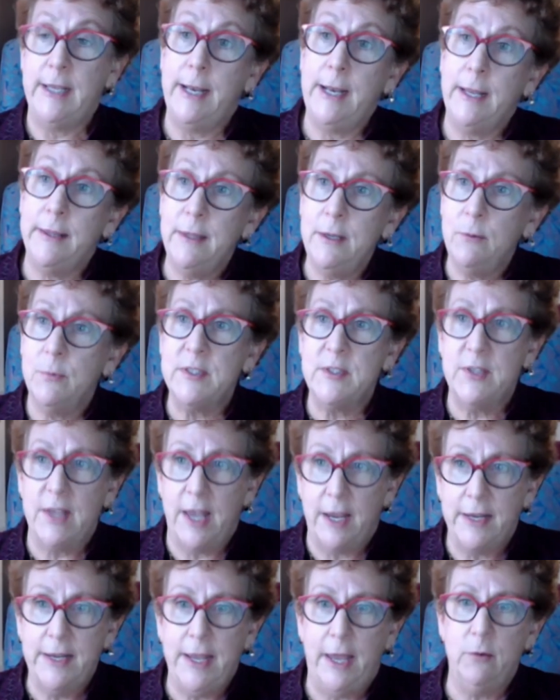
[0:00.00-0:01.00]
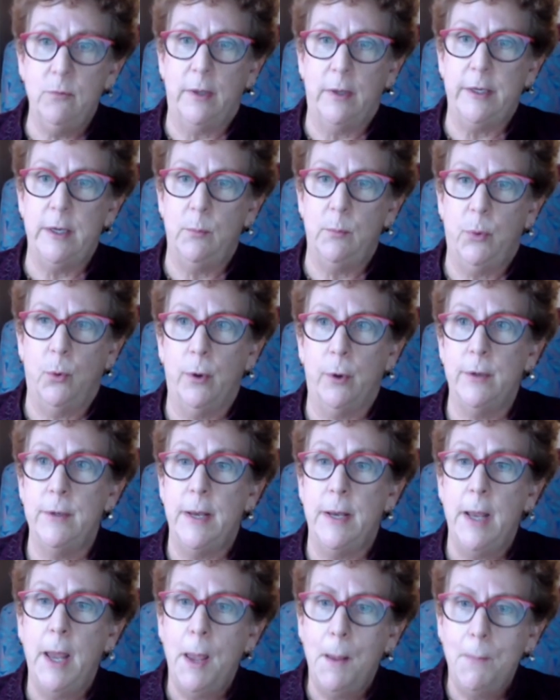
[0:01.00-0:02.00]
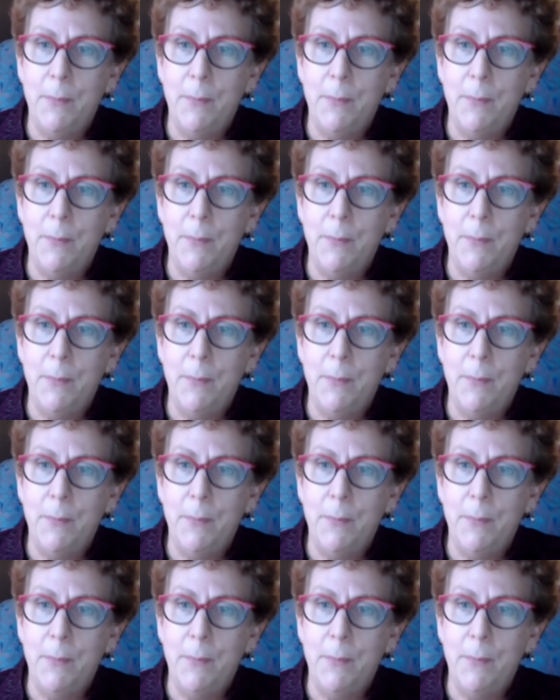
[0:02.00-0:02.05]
And I think what's, again, really important,